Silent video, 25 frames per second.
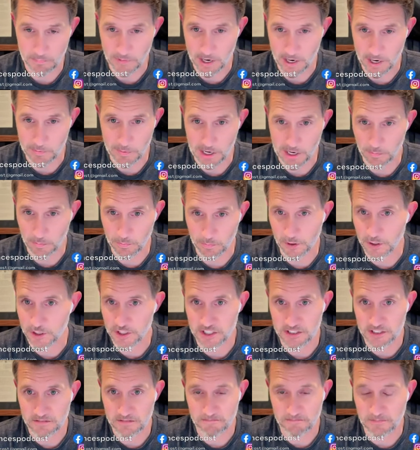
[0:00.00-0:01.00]
My mom
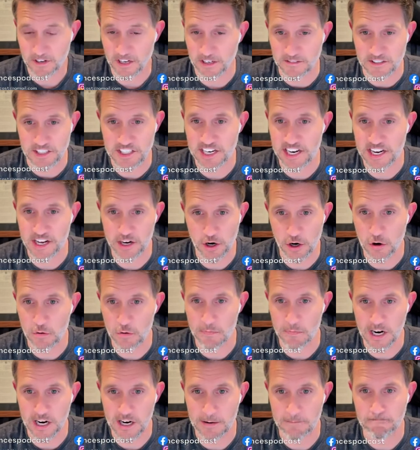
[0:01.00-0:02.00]
was kind of stay at home
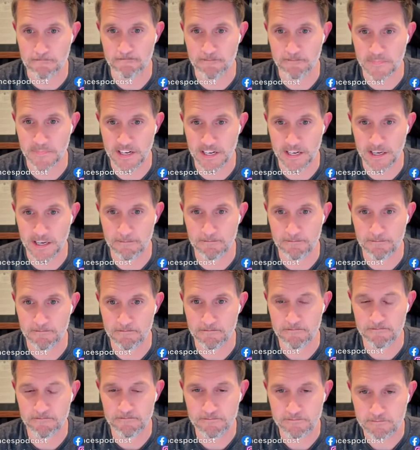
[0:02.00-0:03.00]
mom. Um,
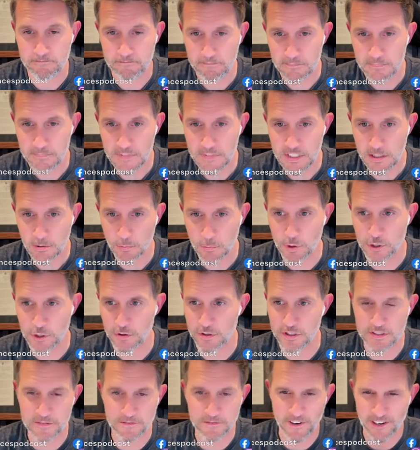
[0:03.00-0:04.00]

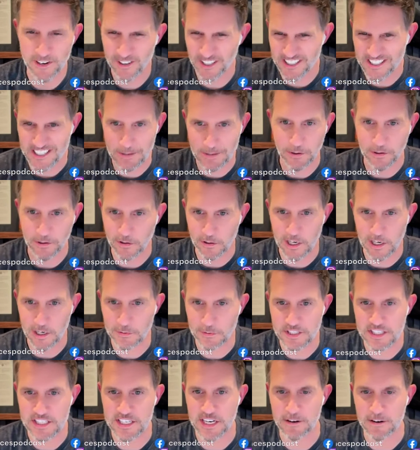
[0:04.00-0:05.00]
which was fairly typical, I
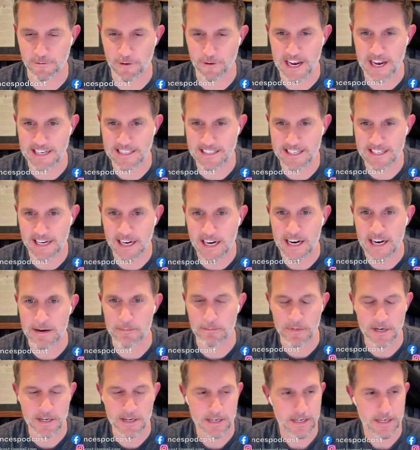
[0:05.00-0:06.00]
would say, for that
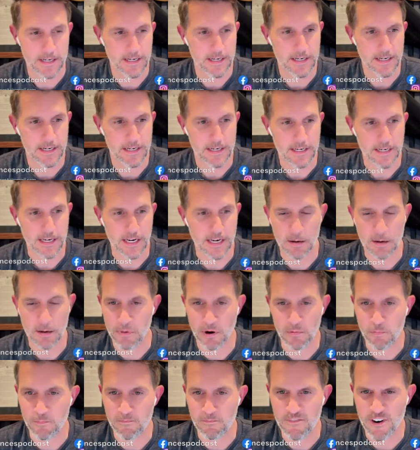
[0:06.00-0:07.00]
time. Uh,
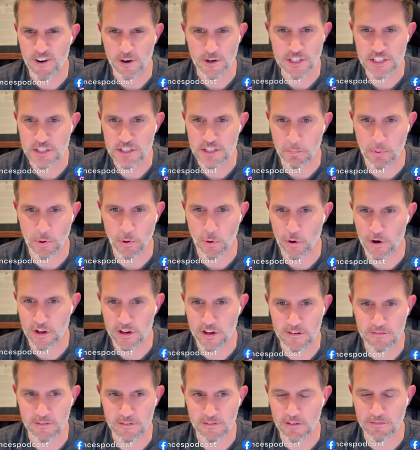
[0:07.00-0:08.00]
but very
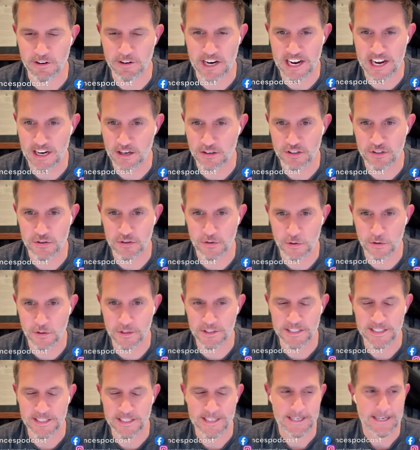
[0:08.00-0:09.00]
supportive, loving
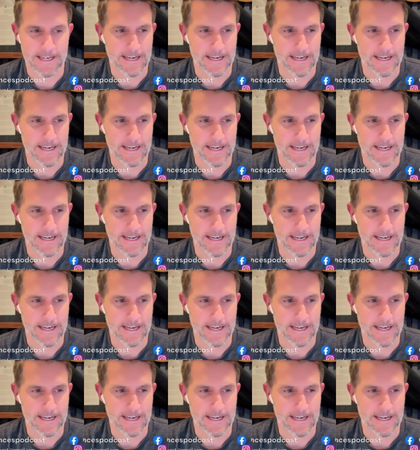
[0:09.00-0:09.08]
household.